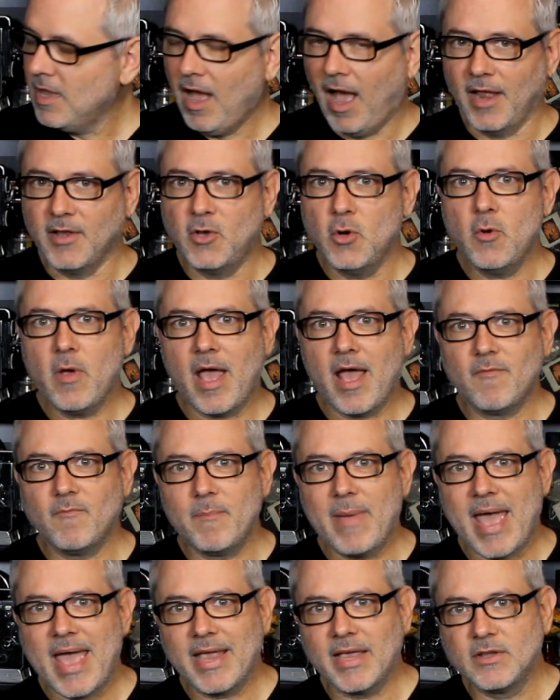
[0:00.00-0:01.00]
I do have
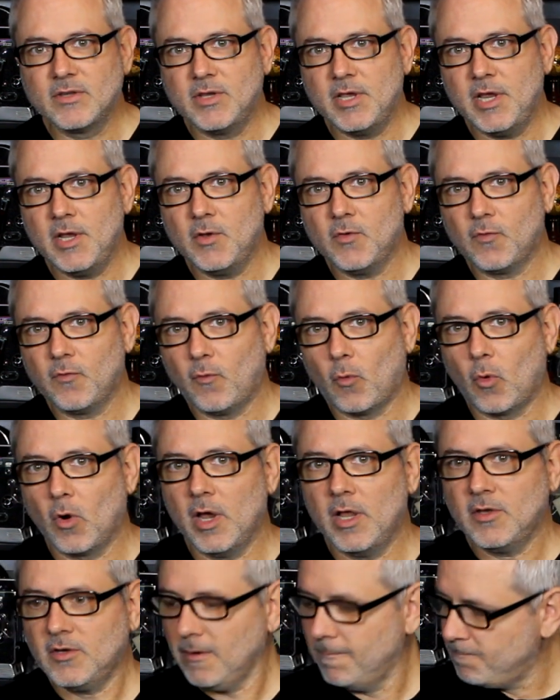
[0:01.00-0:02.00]
magazines
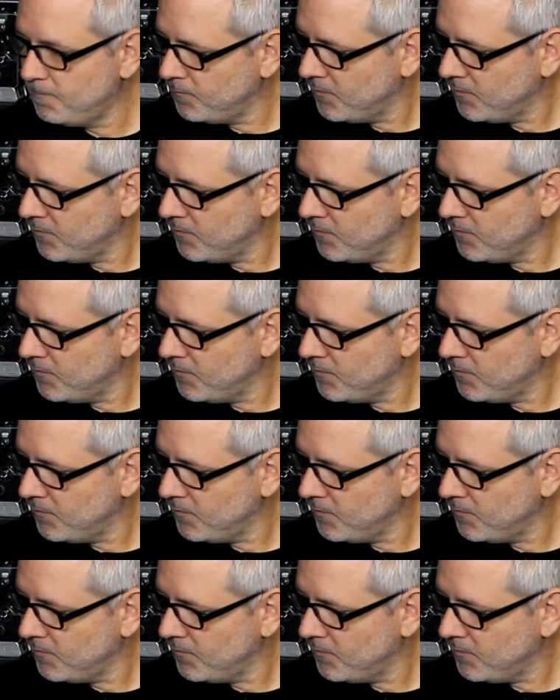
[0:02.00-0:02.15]
for it.